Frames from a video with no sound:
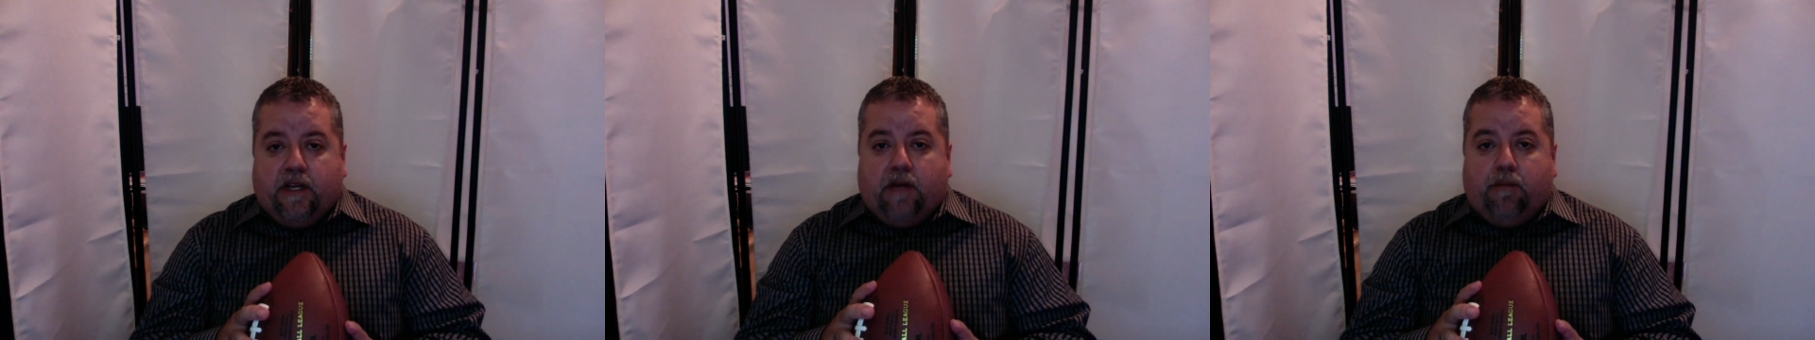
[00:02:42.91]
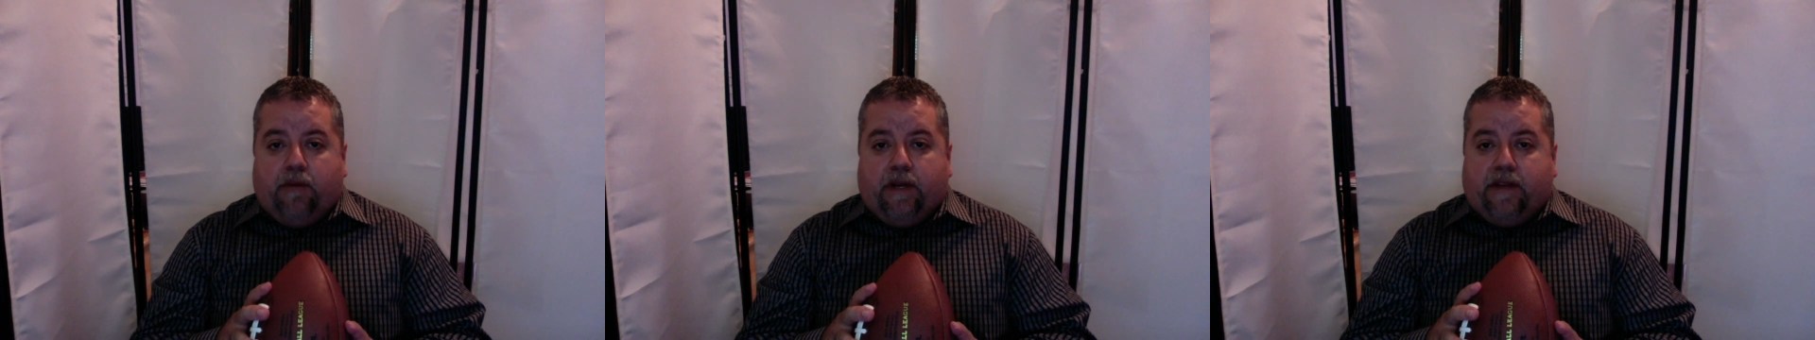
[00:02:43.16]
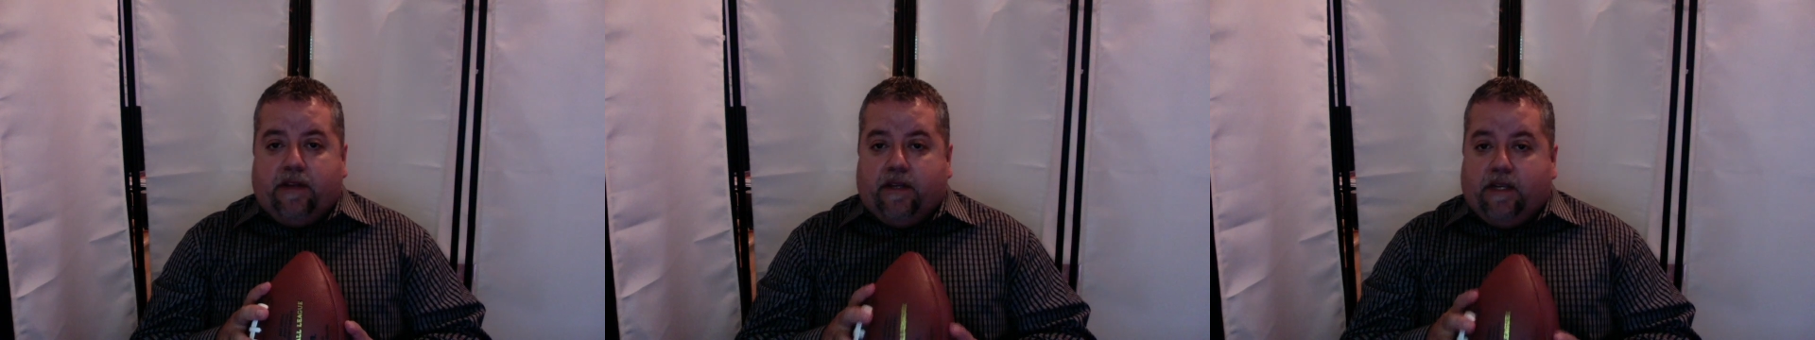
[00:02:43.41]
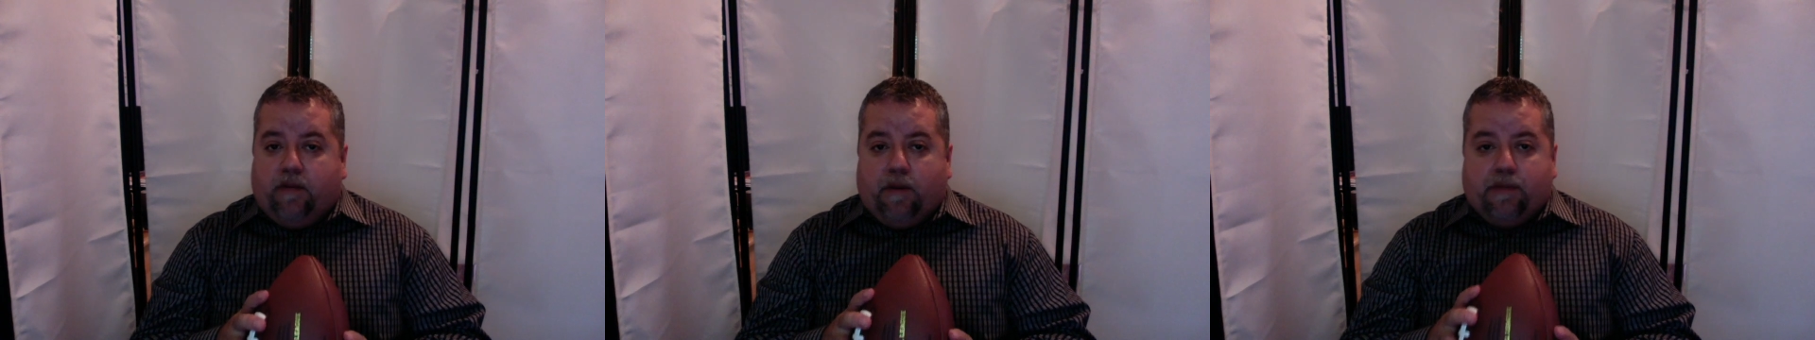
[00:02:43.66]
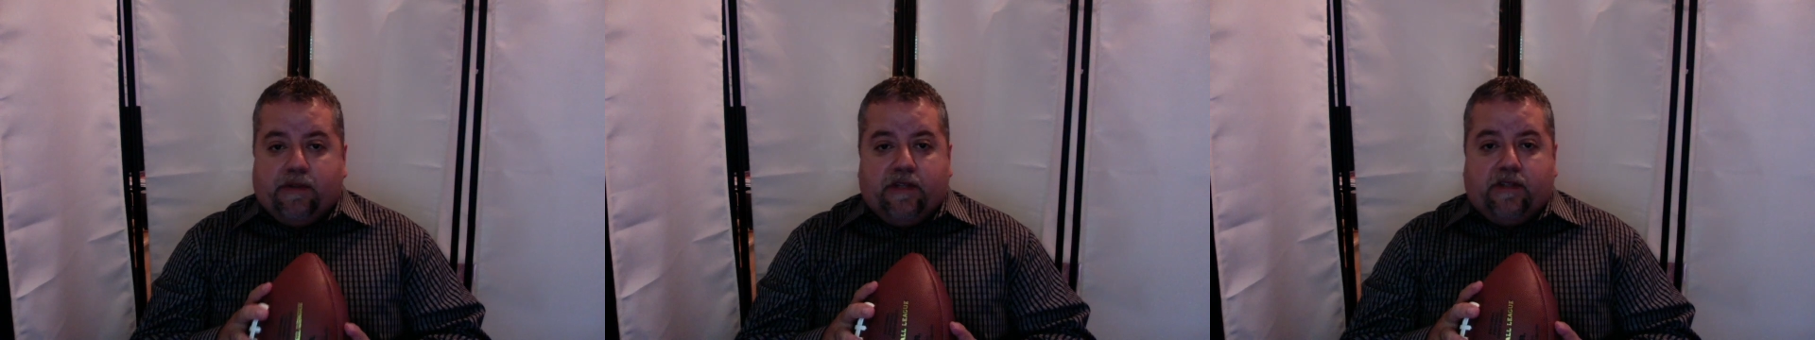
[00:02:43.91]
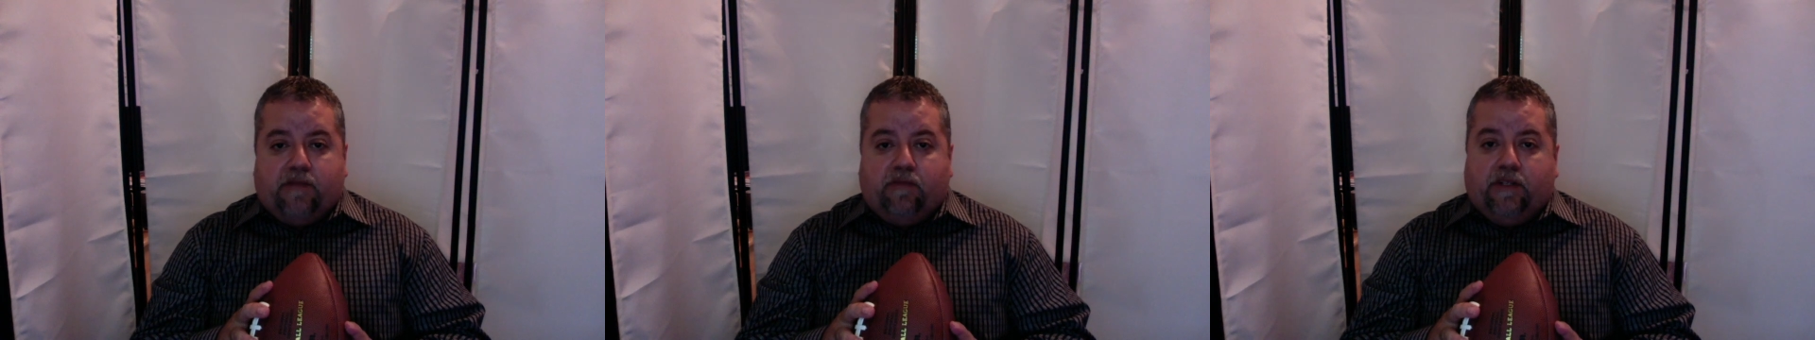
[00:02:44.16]
but I think he
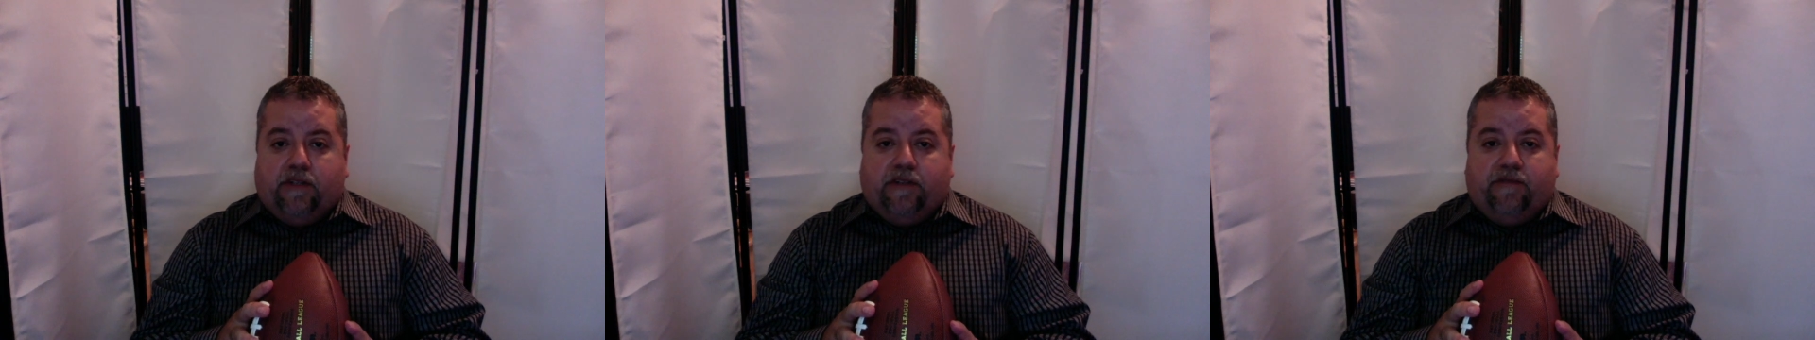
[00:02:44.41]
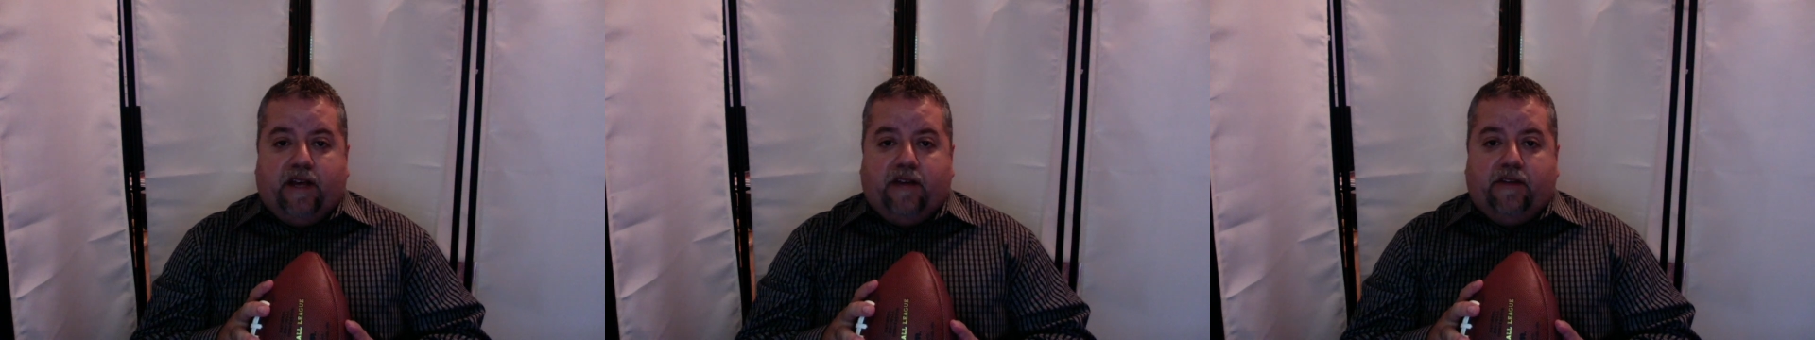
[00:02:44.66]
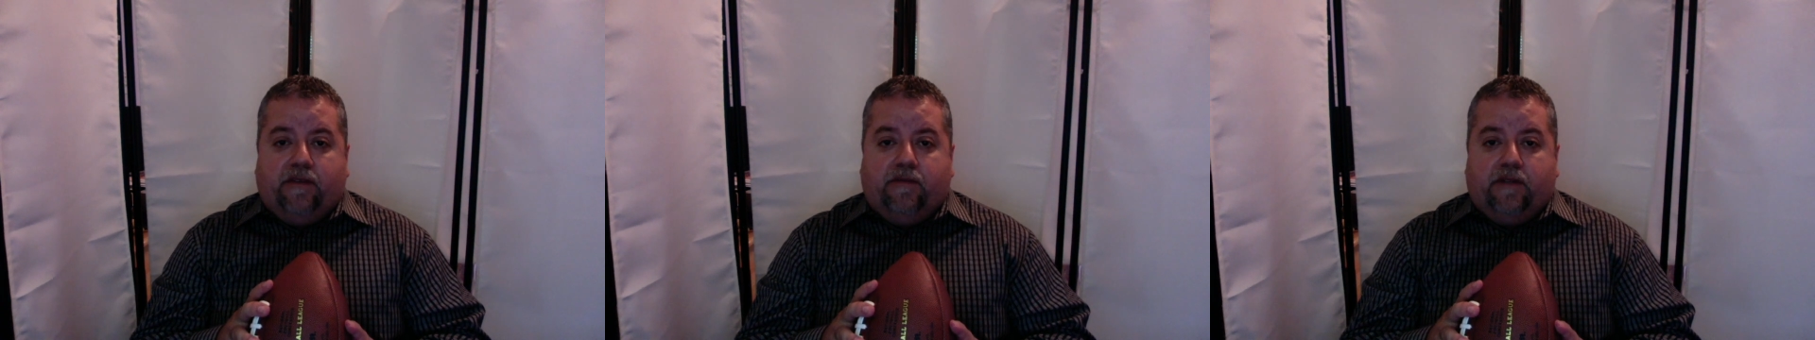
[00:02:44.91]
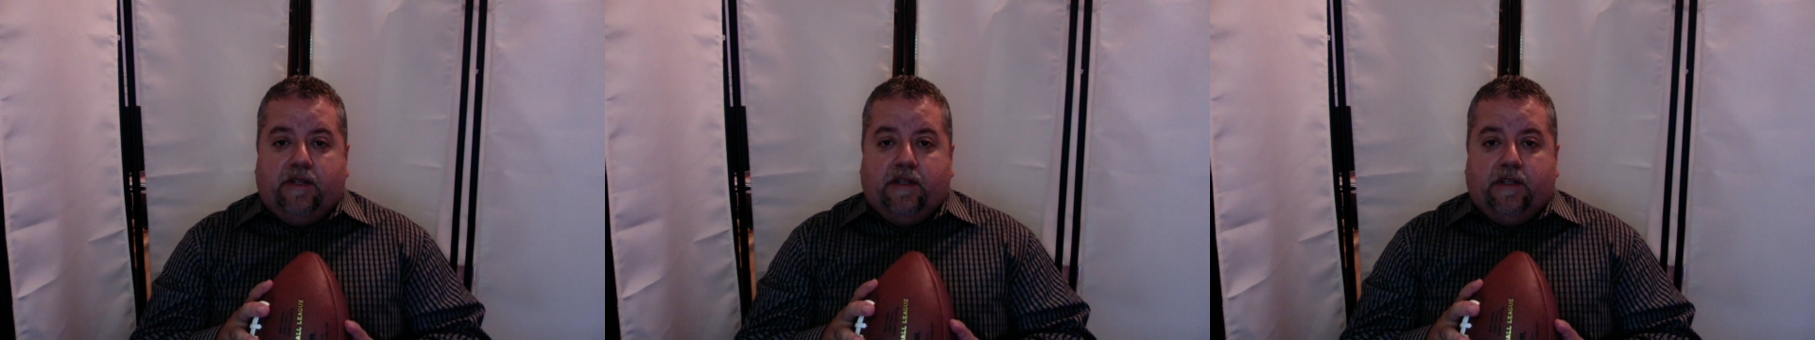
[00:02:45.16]
represents some really good value